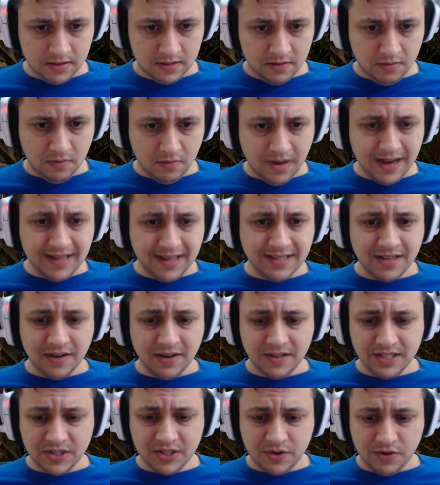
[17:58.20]
Why is
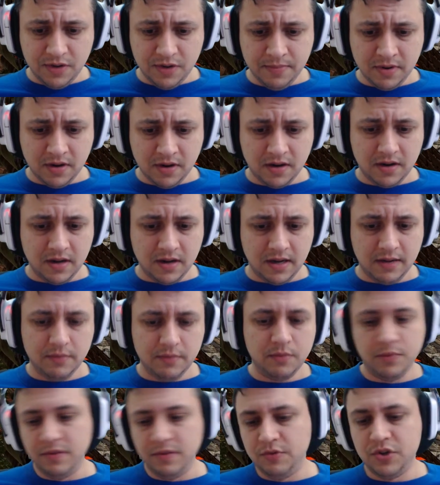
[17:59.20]
there a screamer?
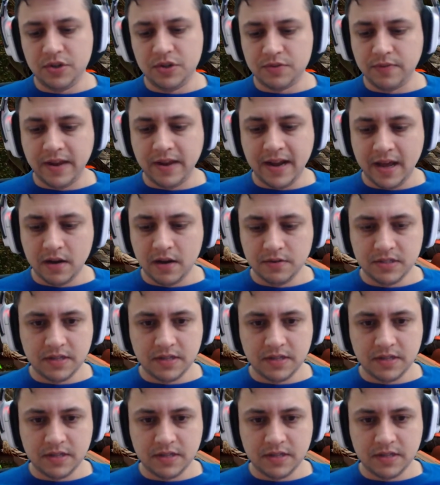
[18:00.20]
We just ran out of